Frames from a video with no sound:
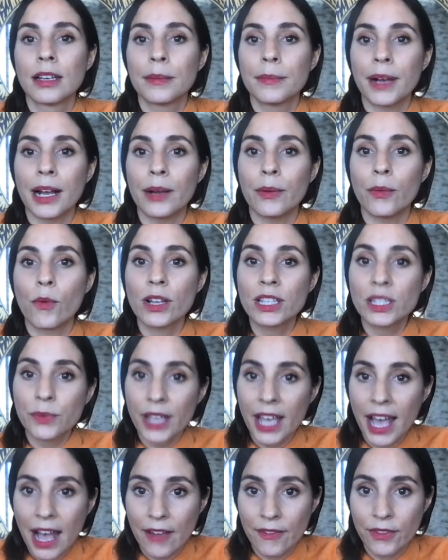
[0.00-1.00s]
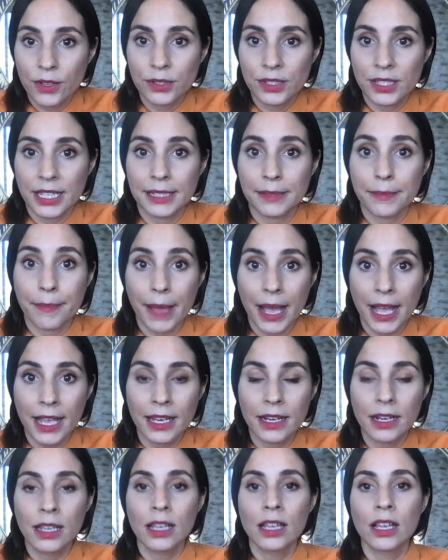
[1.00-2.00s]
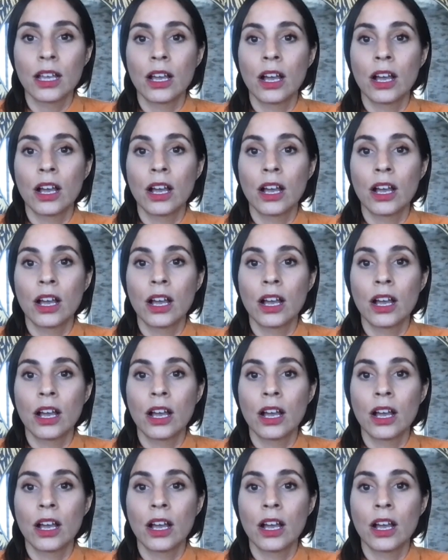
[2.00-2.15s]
But once we have those things met,